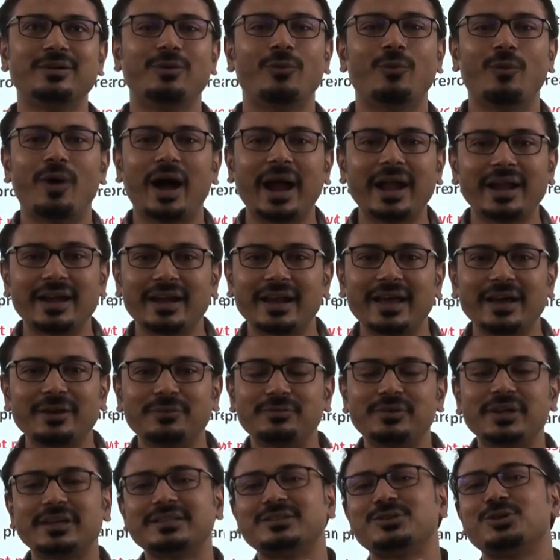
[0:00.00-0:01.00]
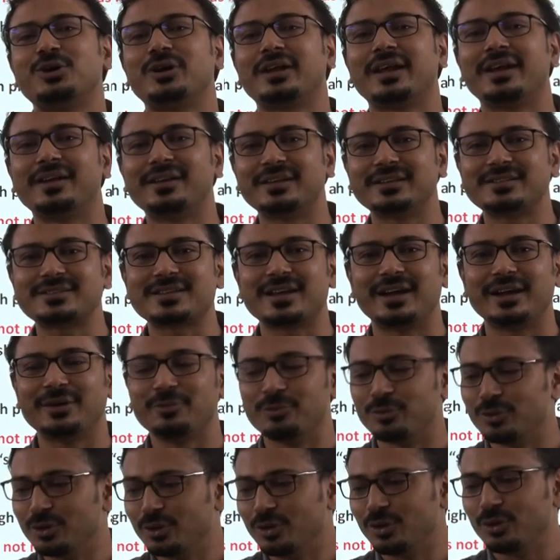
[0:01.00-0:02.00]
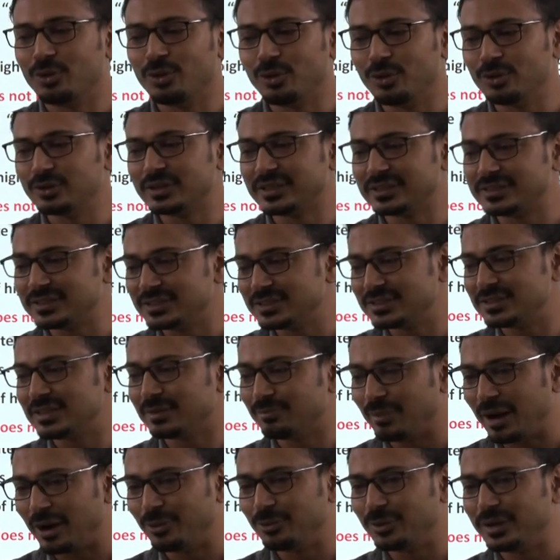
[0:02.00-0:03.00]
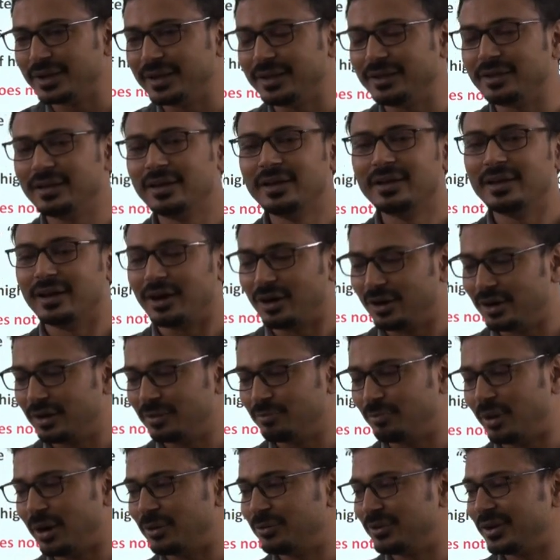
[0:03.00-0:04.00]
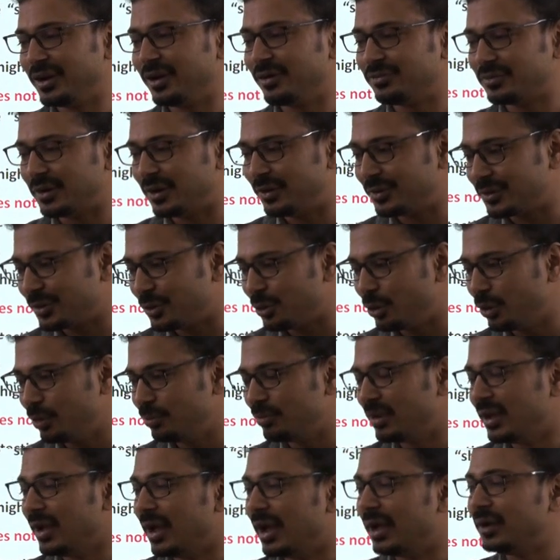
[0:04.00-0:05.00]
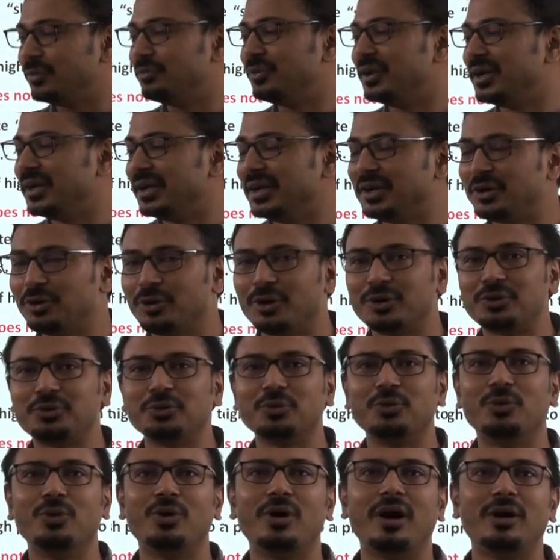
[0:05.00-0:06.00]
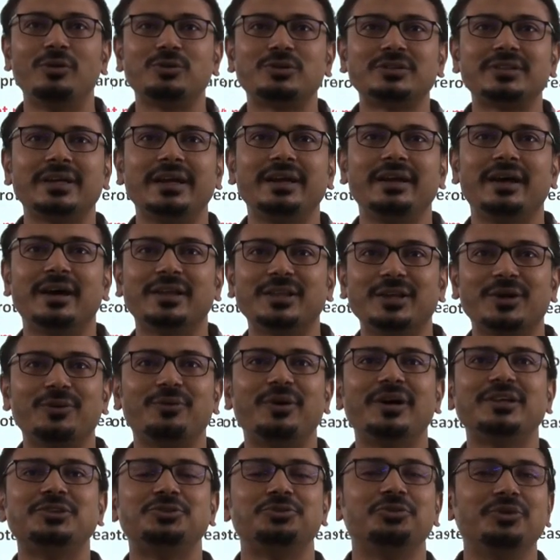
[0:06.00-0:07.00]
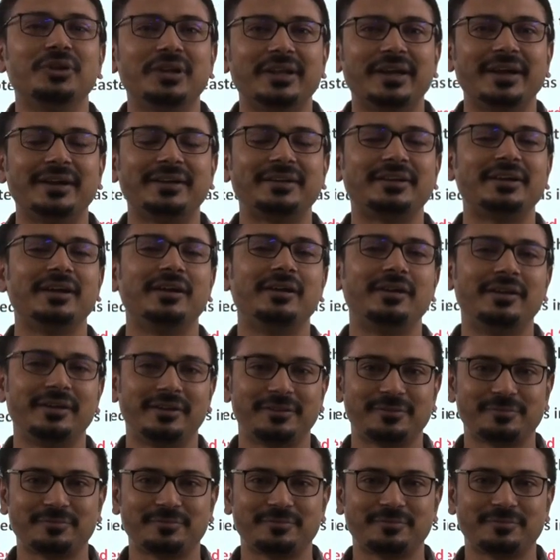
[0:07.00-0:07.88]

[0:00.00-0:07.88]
Wildlife does not understand, oh, this is the boundary, uh, boundary of our home and we need not to go outside, otherwise we will get killed.